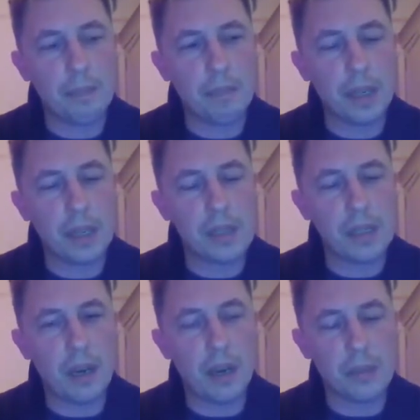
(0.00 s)
Under the
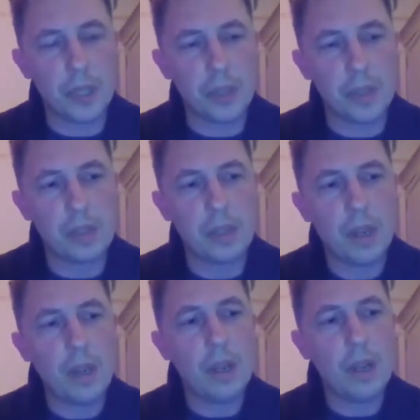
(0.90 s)
Stars, which was
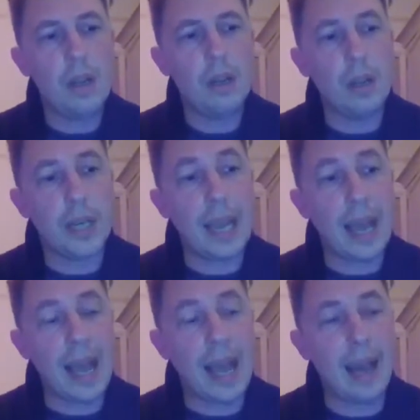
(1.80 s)
looking
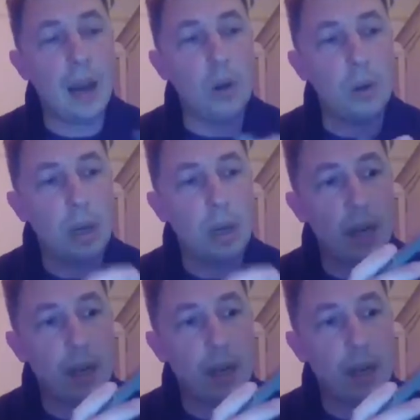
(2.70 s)
at how